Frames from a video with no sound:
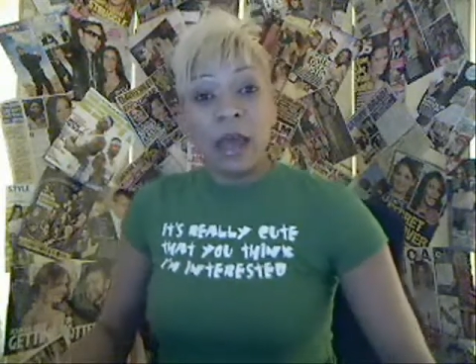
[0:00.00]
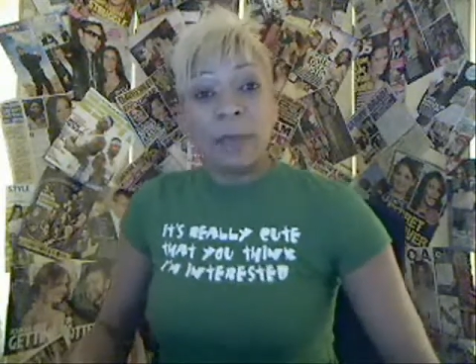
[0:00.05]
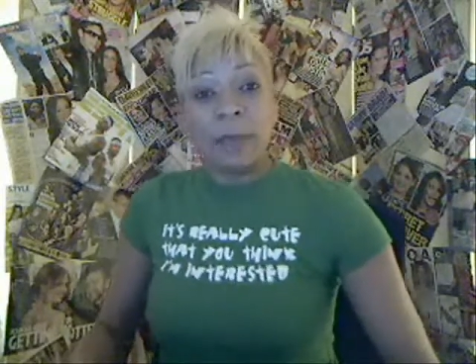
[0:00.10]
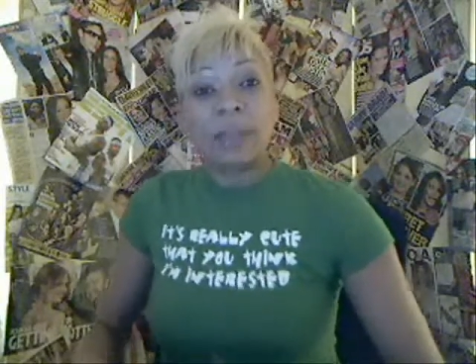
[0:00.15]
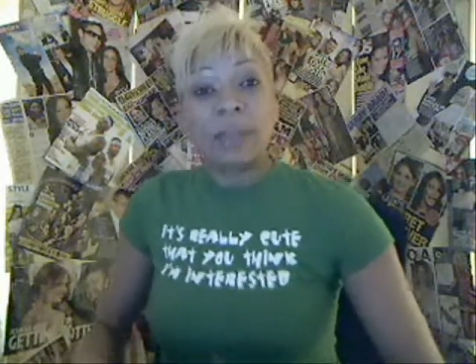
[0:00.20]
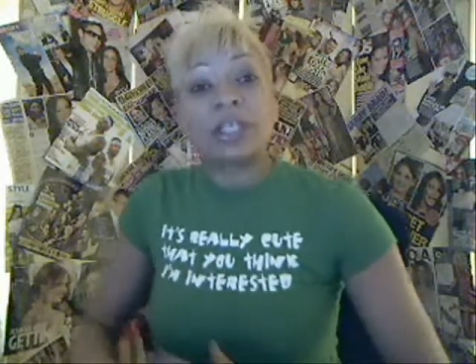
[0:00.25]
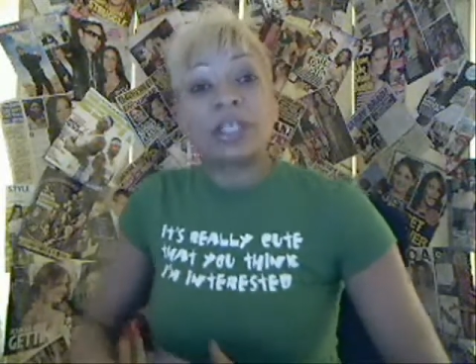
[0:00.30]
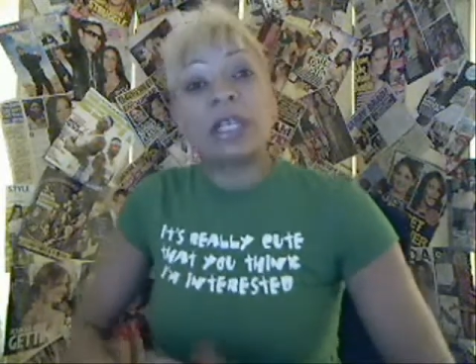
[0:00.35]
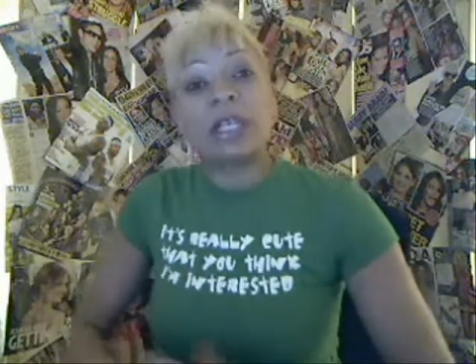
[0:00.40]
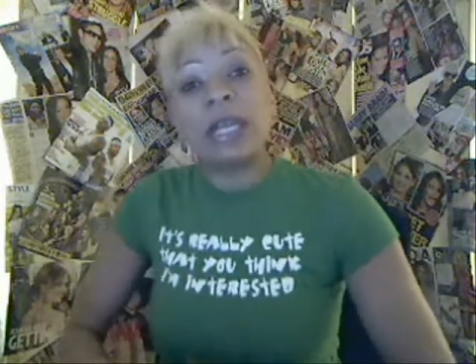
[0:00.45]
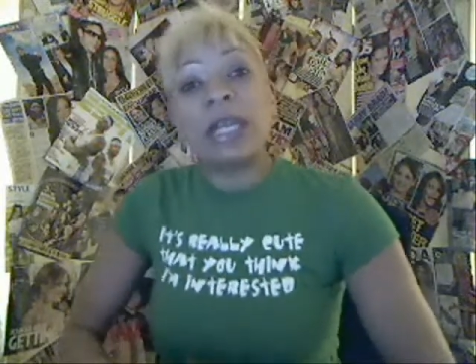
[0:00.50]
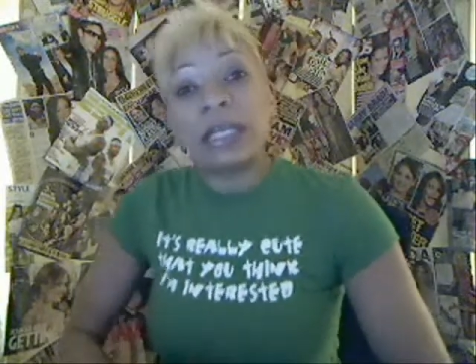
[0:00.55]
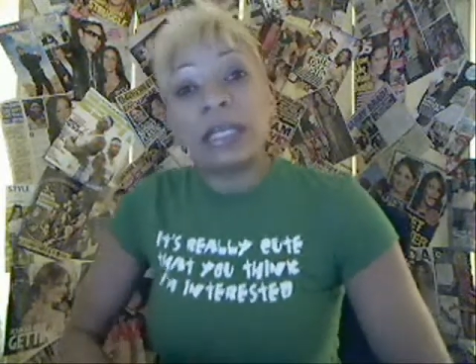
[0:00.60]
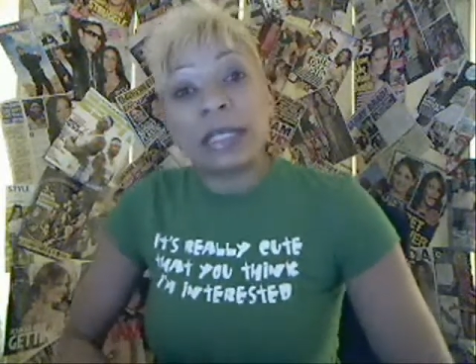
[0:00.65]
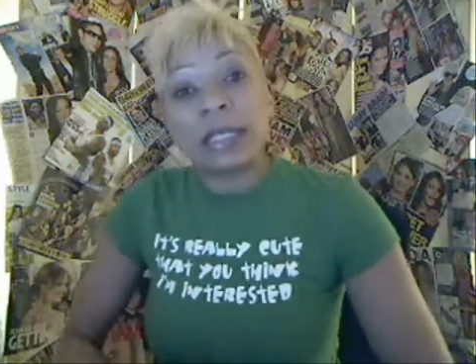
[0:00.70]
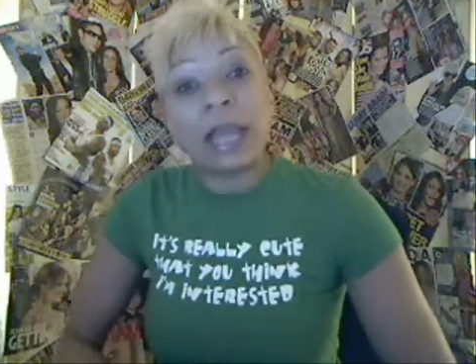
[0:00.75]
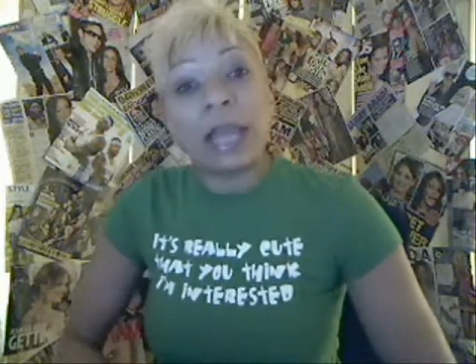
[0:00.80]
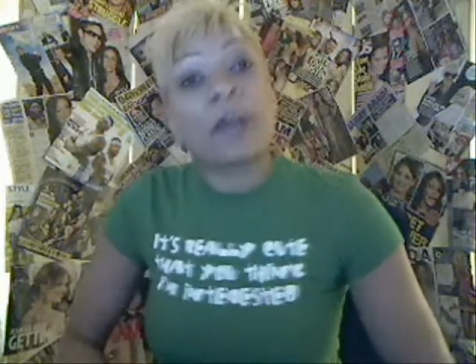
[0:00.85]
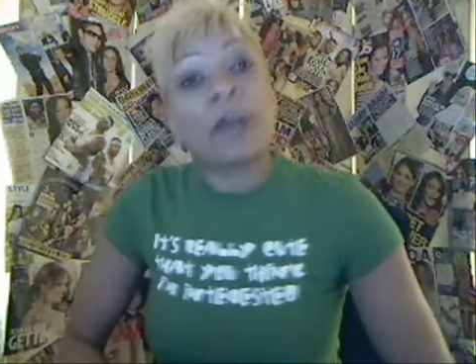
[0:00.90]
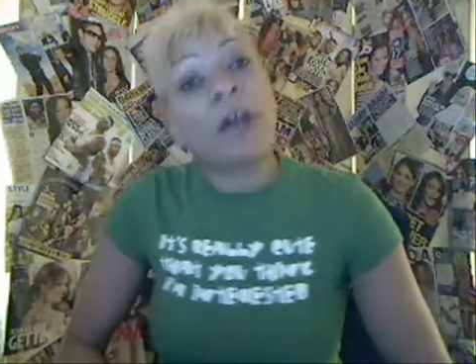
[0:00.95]
But she needs
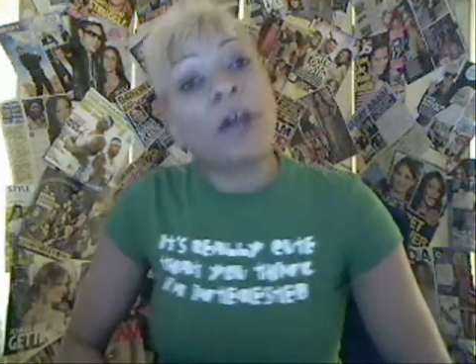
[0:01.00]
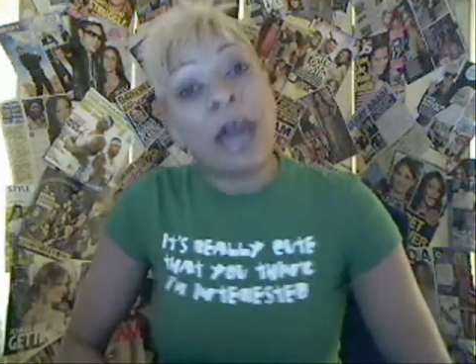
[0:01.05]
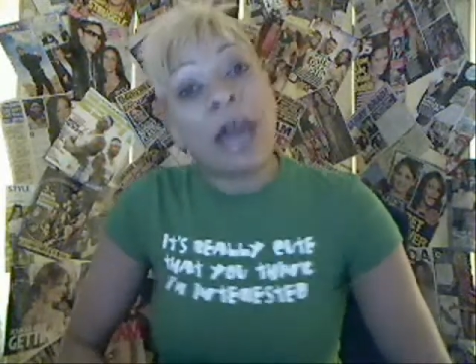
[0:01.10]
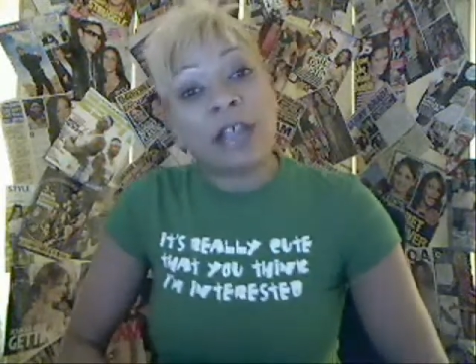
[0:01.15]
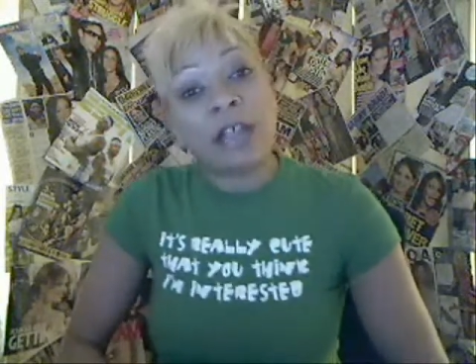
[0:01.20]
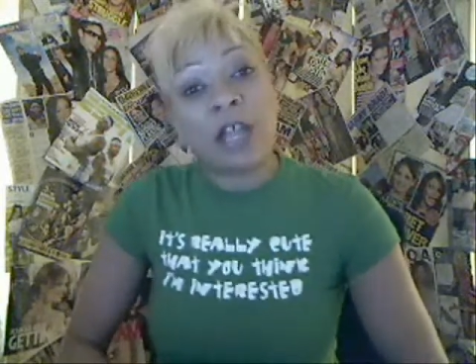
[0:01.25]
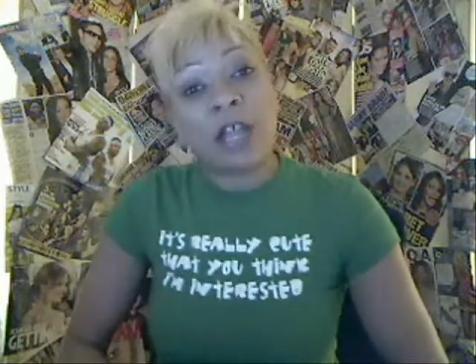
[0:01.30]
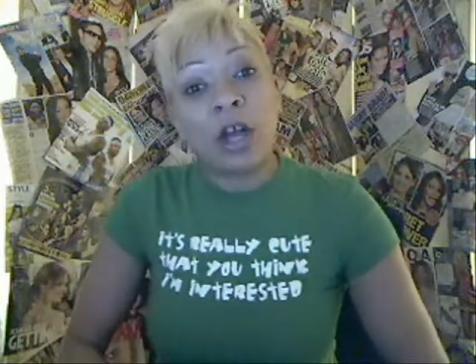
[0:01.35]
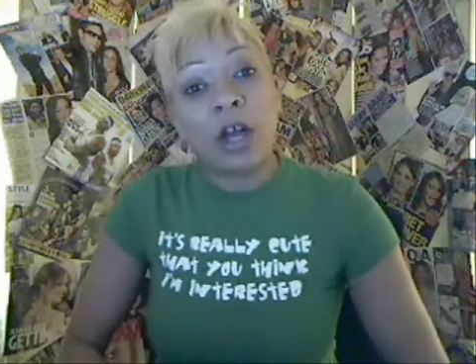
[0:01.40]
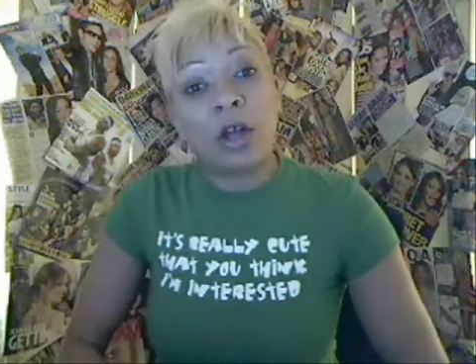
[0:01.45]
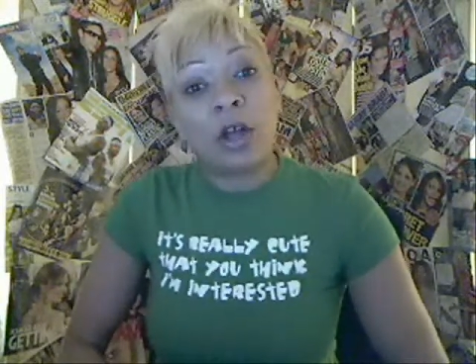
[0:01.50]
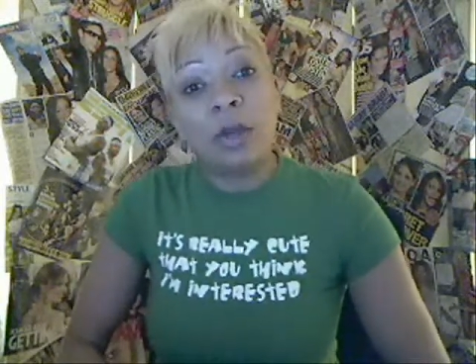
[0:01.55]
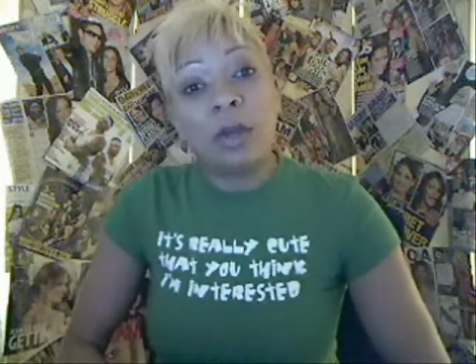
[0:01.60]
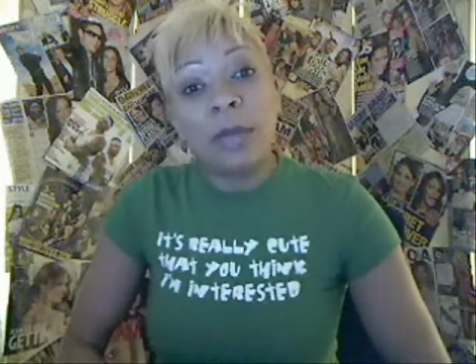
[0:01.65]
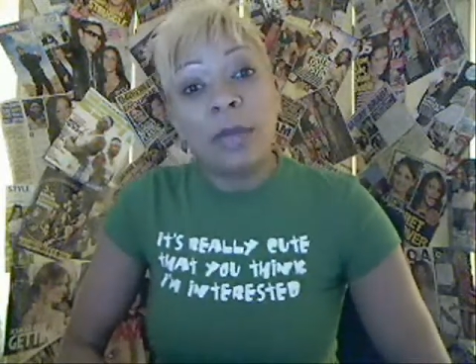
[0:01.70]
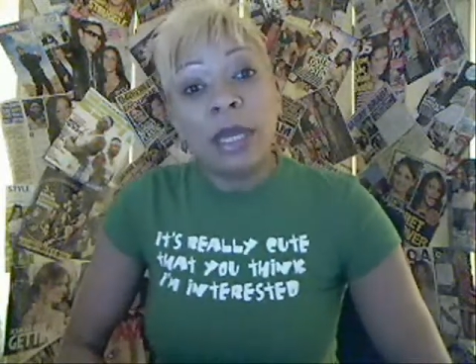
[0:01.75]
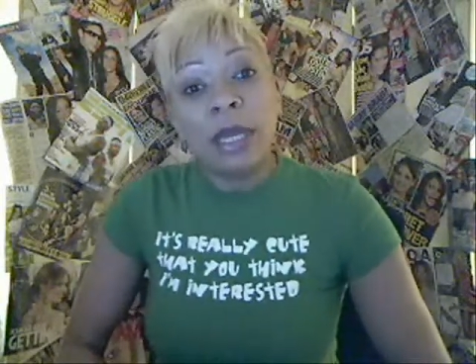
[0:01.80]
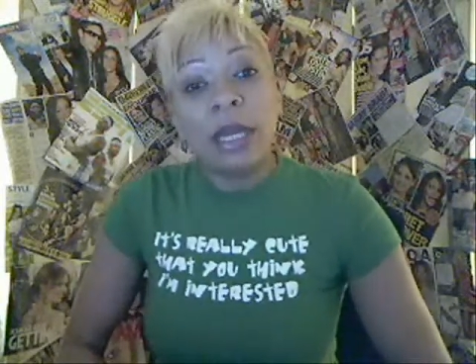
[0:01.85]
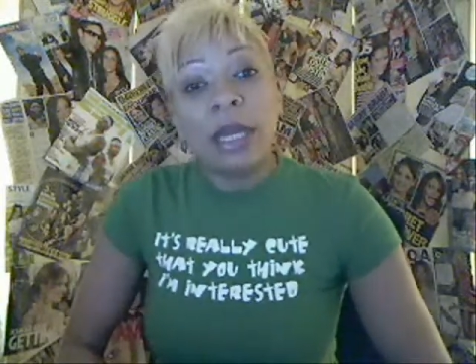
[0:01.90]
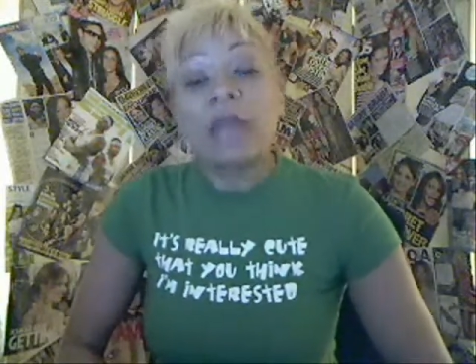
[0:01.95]
to take her ass home